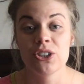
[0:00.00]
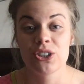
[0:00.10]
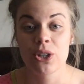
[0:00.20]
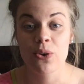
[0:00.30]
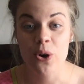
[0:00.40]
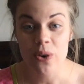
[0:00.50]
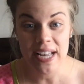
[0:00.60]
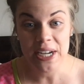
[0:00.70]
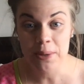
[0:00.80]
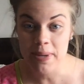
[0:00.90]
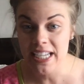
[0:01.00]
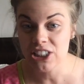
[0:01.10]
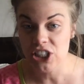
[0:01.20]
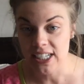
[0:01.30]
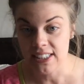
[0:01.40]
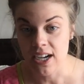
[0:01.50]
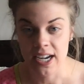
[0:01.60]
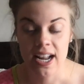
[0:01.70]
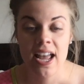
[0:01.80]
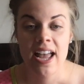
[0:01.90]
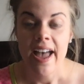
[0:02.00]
So go get your PJs on